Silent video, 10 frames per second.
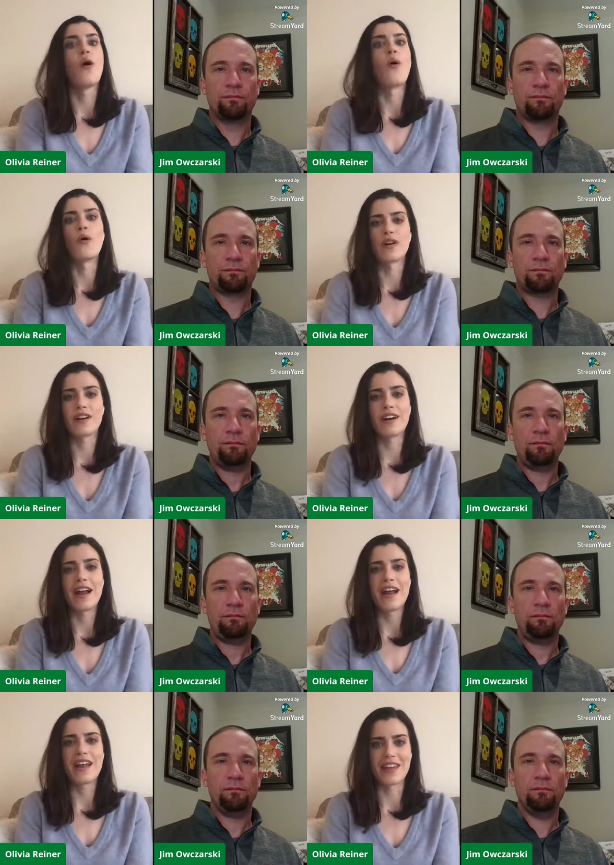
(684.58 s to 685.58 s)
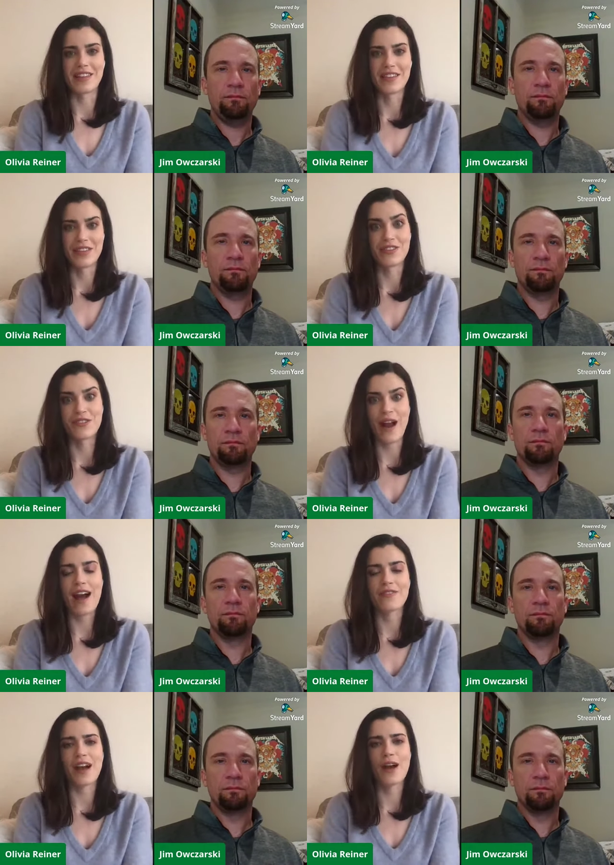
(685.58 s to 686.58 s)
Speaker 1: or in the
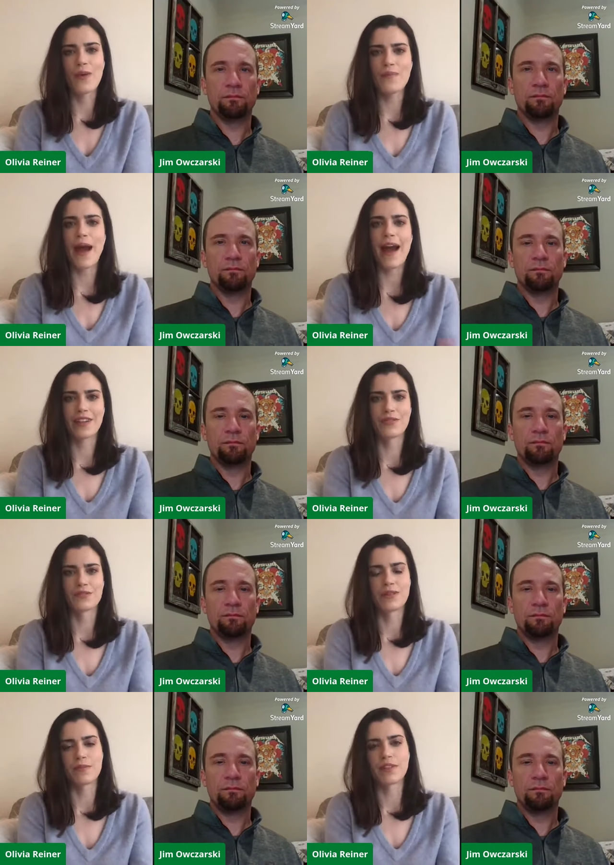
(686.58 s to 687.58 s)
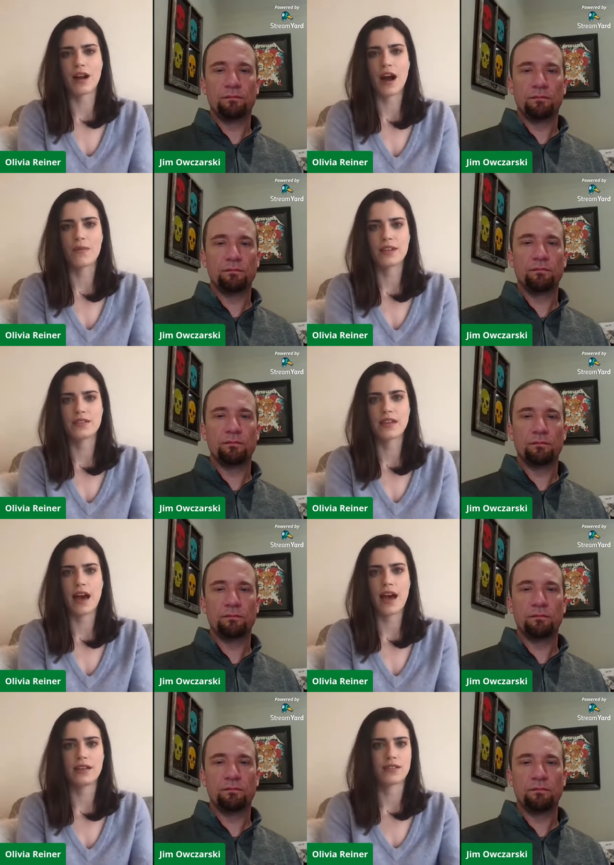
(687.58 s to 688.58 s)
draft. I went back through some of the comments
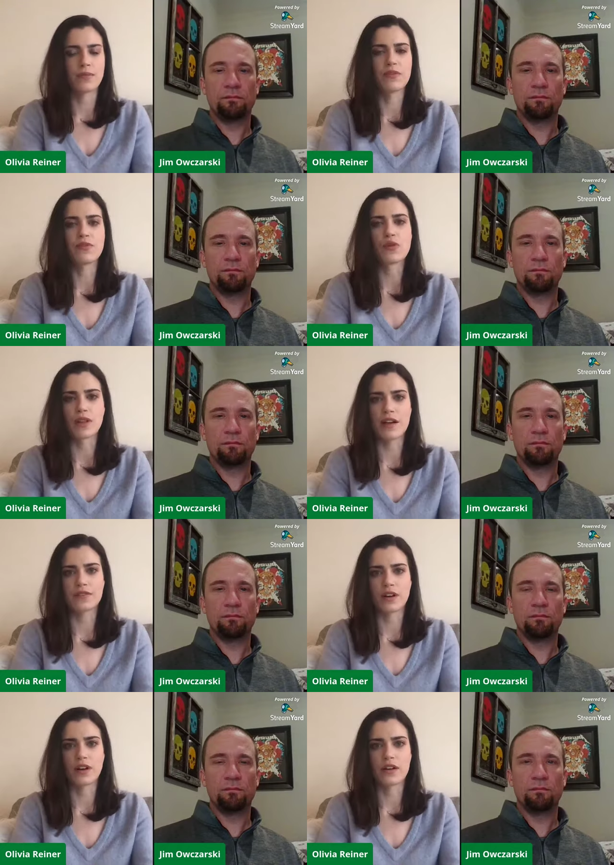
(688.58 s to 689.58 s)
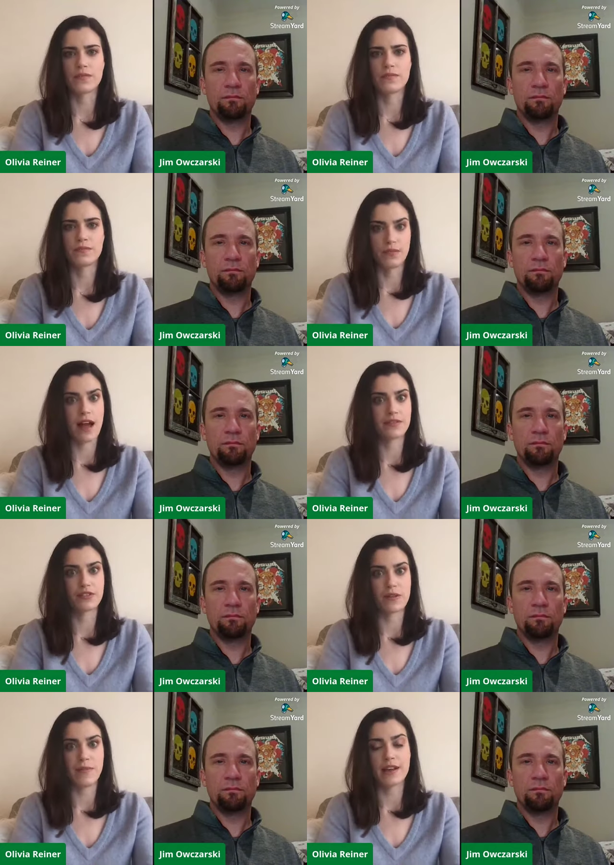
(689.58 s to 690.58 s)
that some of you left on our live
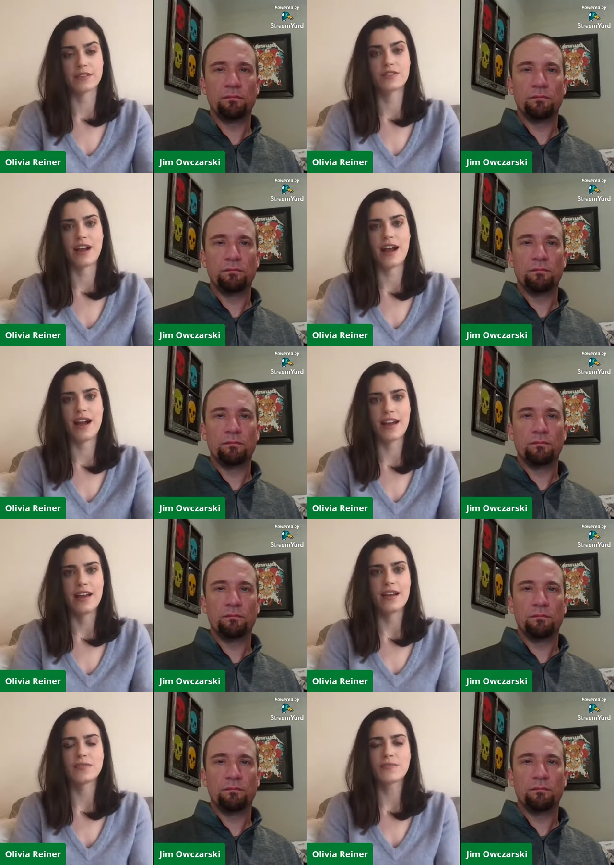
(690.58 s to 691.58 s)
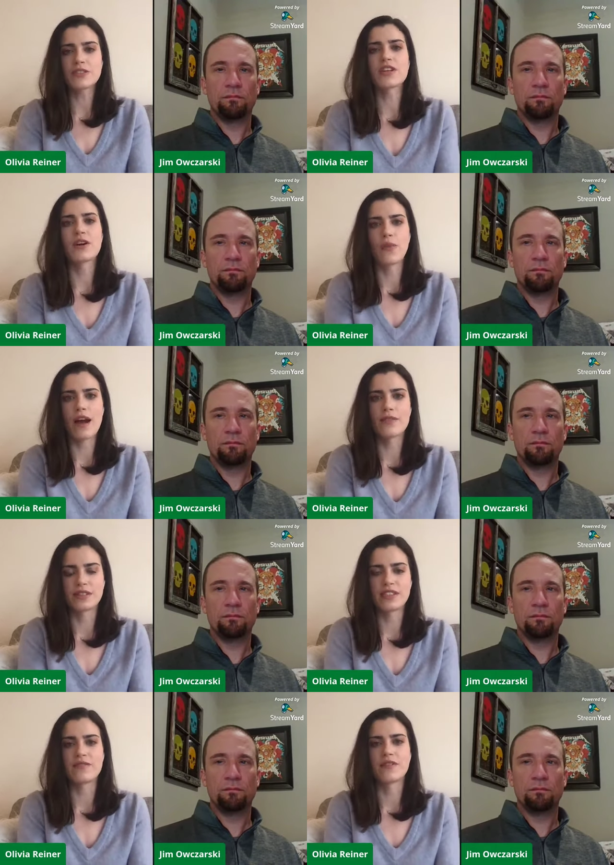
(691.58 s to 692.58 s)
stream yesterday, especially a wide
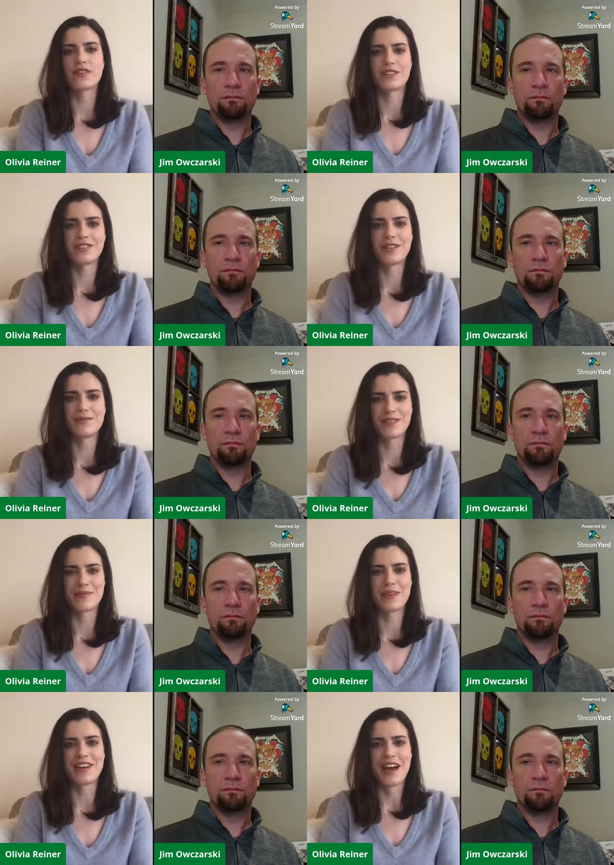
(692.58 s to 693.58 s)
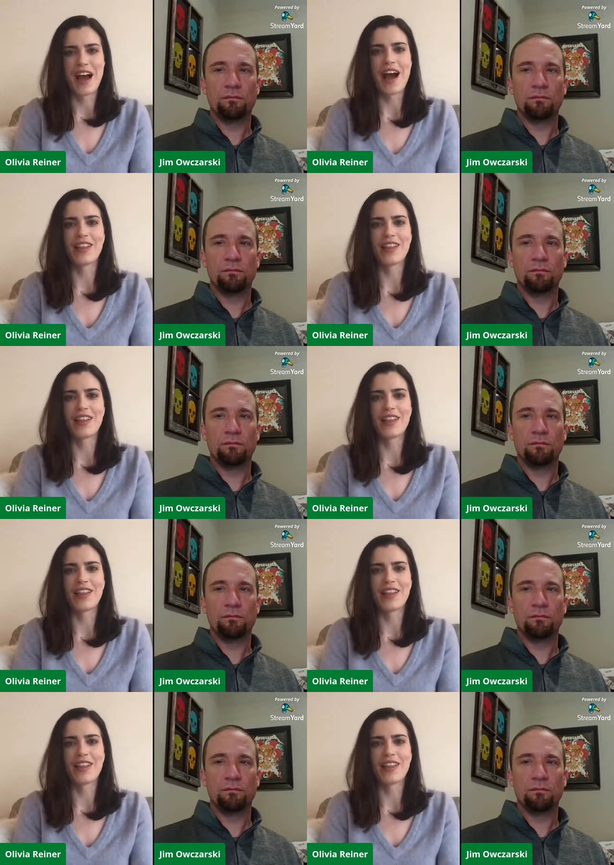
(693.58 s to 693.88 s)
receiver. There seems to be a